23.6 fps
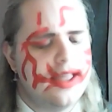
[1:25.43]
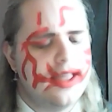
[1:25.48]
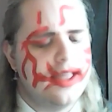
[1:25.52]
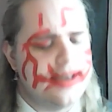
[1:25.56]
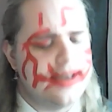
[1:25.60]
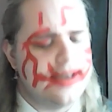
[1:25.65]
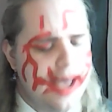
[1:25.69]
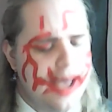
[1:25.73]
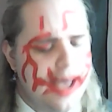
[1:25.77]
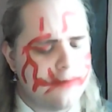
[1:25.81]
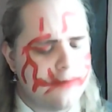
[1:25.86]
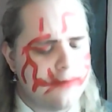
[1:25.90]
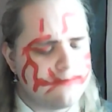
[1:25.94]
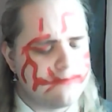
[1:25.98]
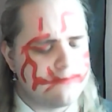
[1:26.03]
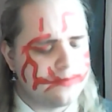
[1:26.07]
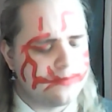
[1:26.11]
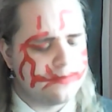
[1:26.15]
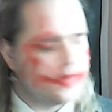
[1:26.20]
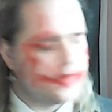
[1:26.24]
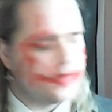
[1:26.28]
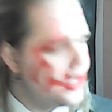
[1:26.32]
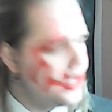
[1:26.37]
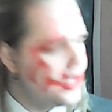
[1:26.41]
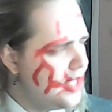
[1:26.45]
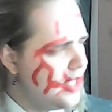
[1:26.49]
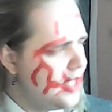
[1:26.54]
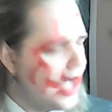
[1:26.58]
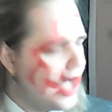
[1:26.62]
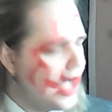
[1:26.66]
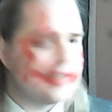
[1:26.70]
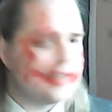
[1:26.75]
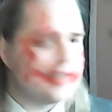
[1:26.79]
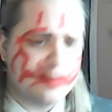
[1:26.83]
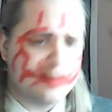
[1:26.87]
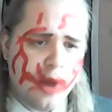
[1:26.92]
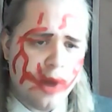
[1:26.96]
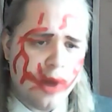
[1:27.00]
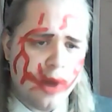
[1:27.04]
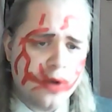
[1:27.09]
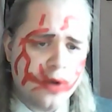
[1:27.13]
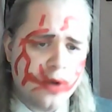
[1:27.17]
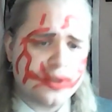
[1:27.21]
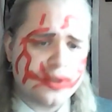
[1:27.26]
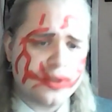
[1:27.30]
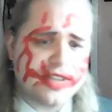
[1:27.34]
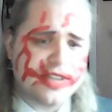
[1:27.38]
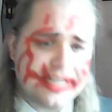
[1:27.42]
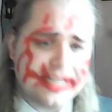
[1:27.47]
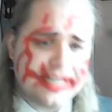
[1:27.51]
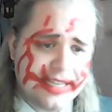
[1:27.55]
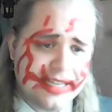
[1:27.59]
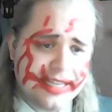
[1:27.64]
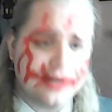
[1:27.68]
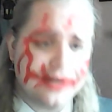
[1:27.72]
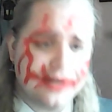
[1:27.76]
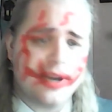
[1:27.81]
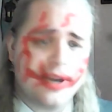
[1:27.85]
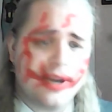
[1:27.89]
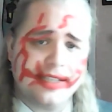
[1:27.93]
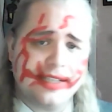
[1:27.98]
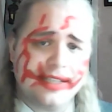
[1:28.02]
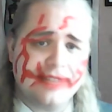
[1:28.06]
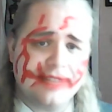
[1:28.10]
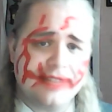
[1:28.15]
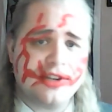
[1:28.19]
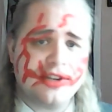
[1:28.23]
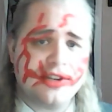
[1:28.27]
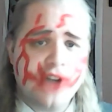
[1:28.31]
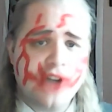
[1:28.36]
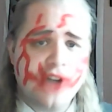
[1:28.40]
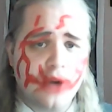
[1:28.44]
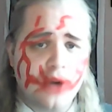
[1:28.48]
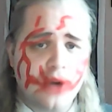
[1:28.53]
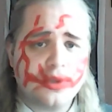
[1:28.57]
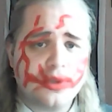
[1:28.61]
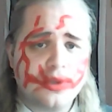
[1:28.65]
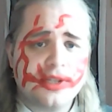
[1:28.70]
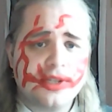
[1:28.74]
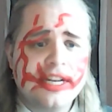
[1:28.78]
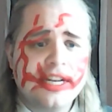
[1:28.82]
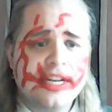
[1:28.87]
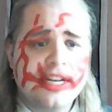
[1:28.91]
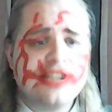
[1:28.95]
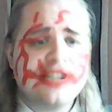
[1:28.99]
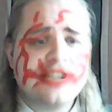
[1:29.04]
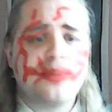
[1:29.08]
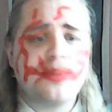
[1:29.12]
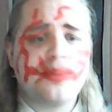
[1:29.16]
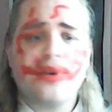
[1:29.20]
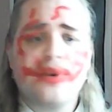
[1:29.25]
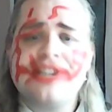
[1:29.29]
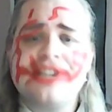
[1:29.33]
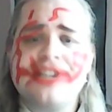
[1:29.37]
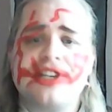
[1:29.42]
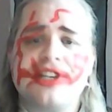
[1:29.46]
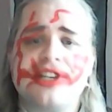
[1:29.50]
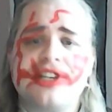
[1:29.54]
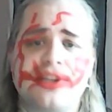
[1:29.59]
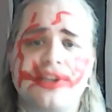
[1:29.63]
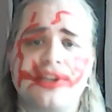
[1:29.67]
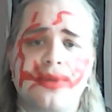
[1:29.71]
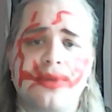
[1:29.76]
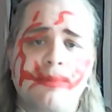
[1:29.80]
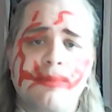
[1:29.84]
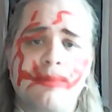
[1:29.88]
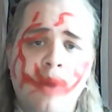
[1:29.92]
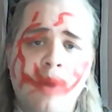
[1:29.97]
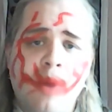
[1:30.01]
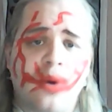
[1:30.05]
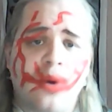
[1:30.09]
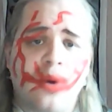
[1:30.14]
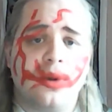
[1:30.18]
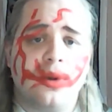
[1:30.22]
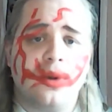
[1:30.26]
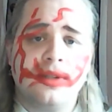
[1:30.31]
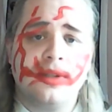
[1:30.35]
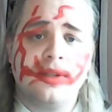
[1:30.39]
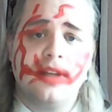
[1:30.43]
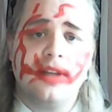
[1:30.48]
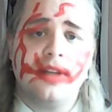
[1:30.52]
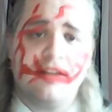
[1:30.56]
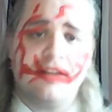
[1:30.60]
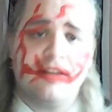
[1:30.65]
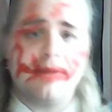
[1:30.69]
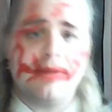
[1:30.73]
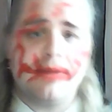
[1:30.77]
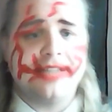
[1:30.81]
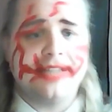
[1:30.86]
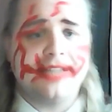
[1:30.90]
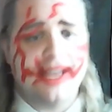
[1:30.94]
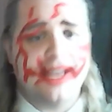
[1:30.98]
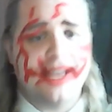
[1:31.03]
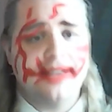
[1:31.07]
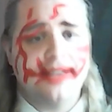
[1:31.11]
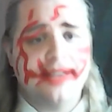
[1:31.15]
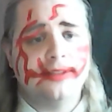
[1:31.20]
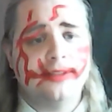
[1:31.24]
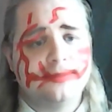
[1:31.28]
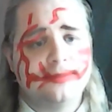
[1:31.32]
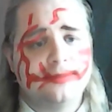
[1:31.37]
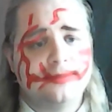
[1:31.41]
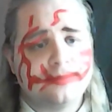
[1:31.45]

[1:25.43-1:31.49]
Now, I suppose that here I'd leave a note to preach at you the moral of my tale.